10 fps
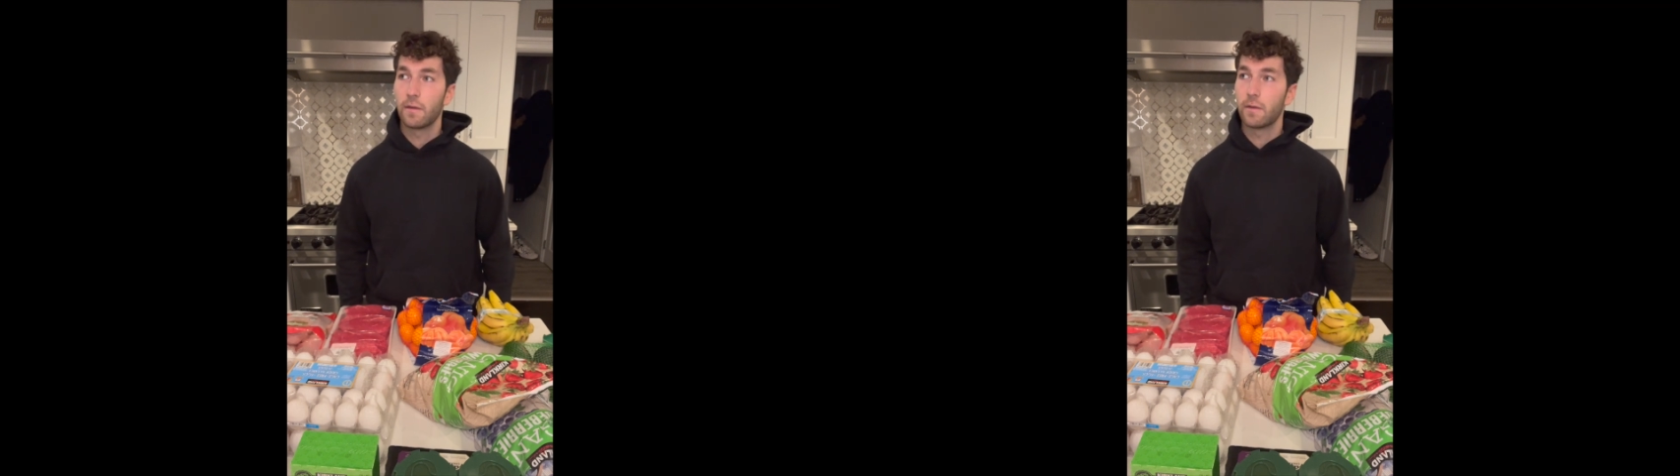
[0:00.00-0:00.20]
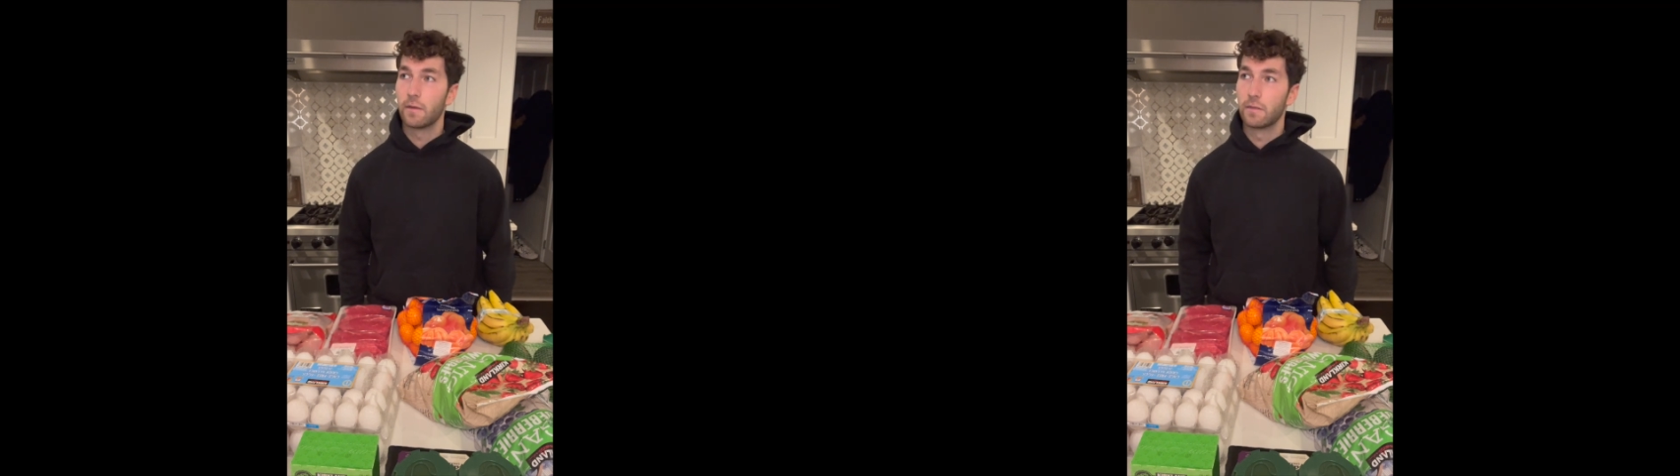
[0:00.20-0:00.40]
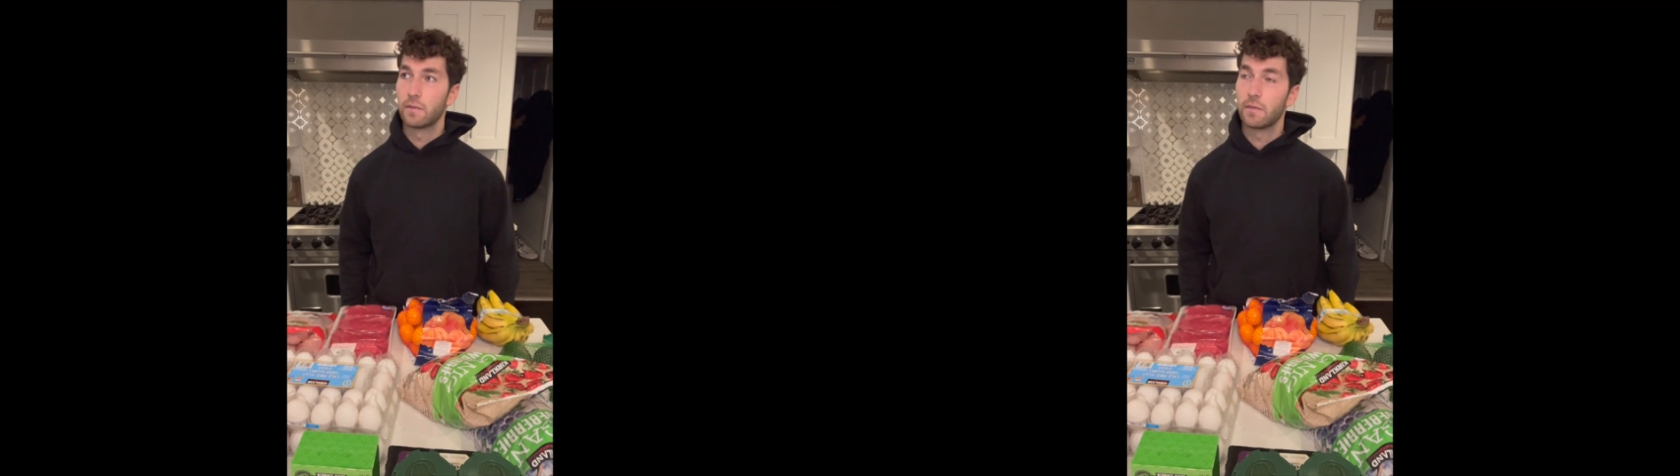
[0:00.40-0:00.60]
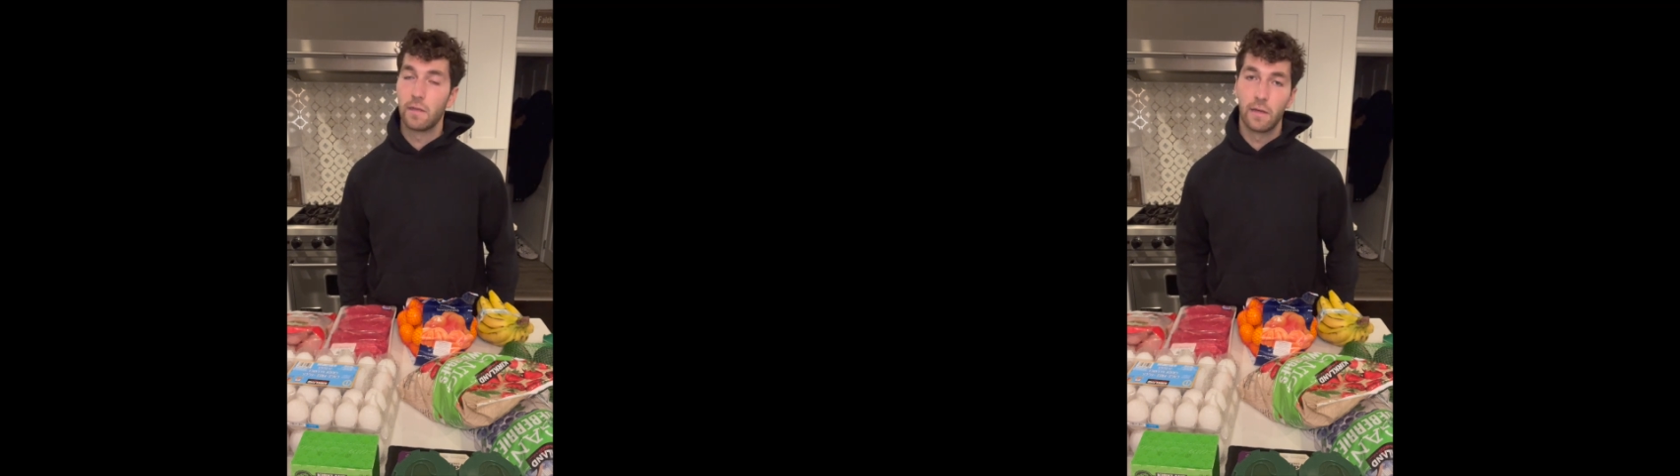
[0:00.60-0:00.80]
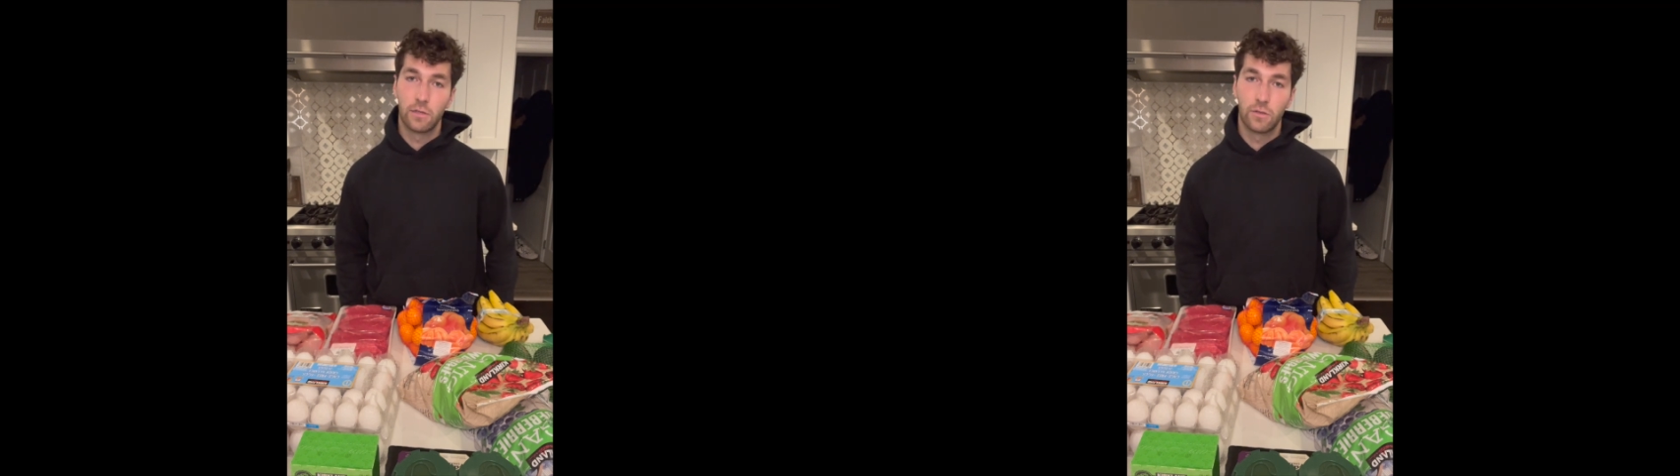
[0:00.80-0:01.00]
because
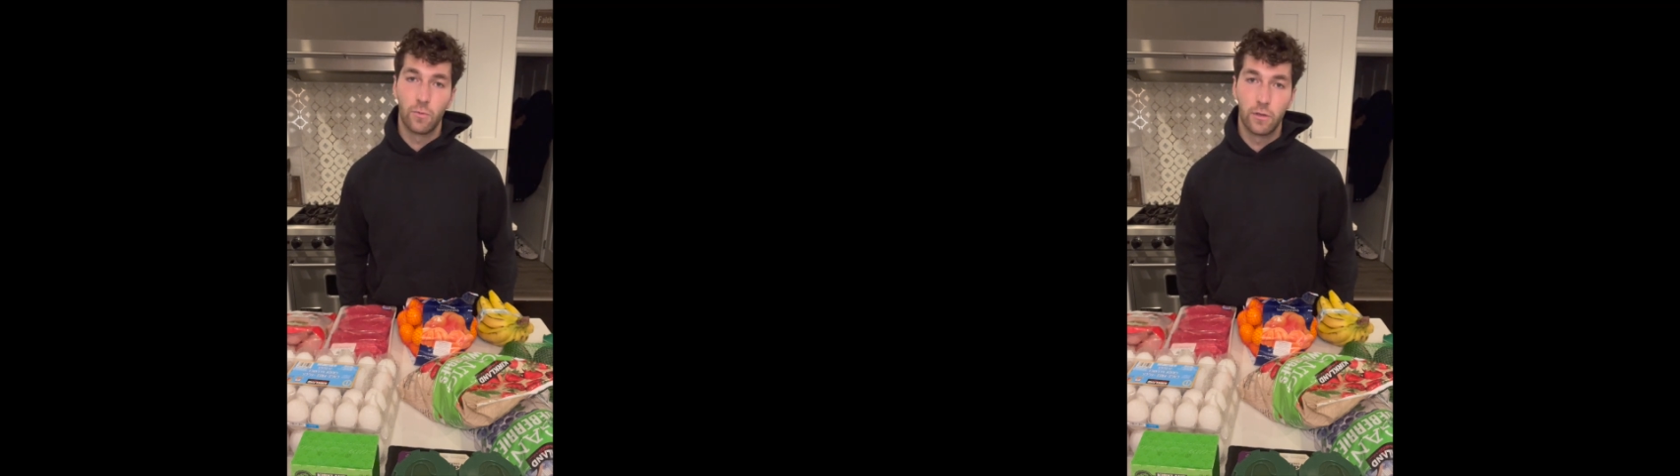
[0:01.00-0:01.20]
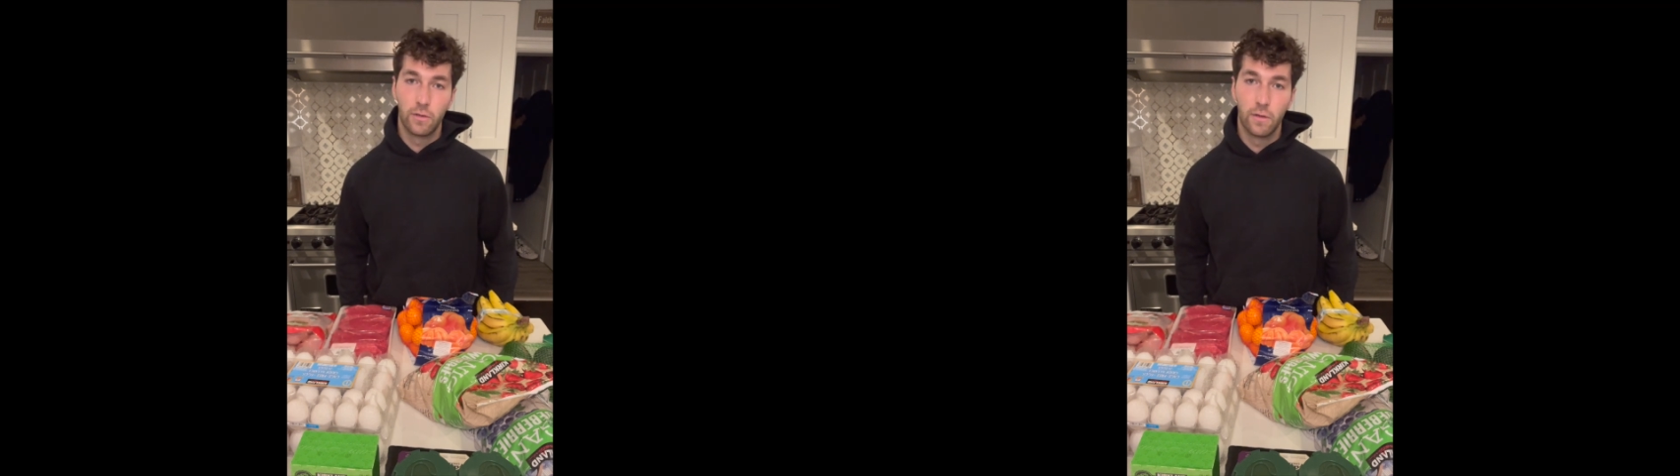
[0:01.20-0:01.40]
that's just what